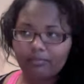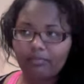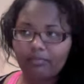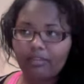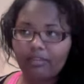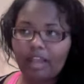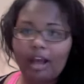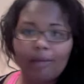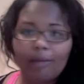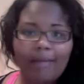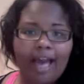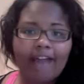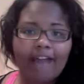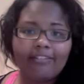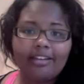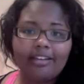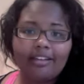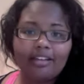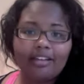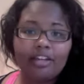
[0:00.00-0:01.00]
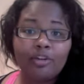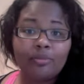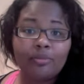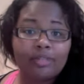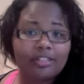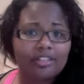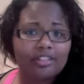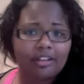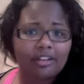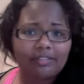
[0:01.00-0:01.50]
having
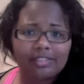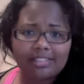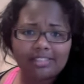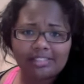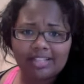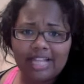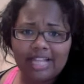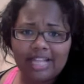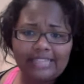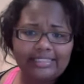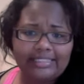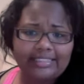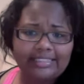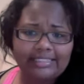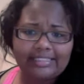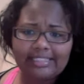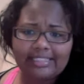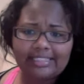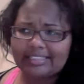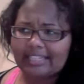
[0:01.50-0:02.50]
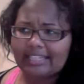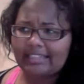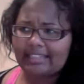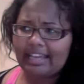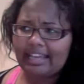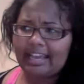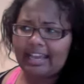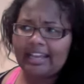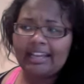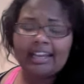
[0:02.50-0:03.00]
human services classes and things like
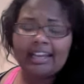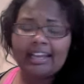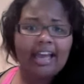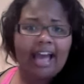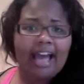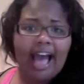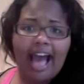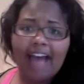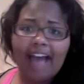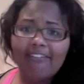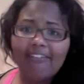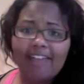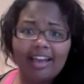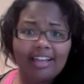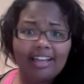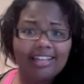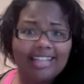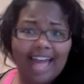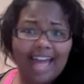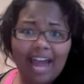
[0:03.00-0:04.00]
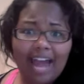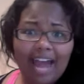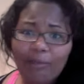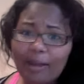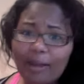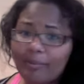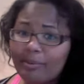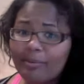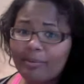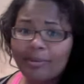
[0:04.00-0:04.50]
that, I've had a lot of
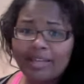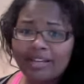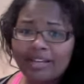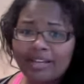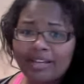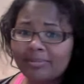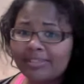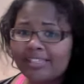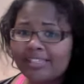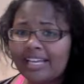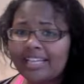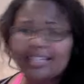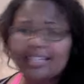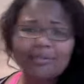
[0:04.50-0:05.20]
white people get upset.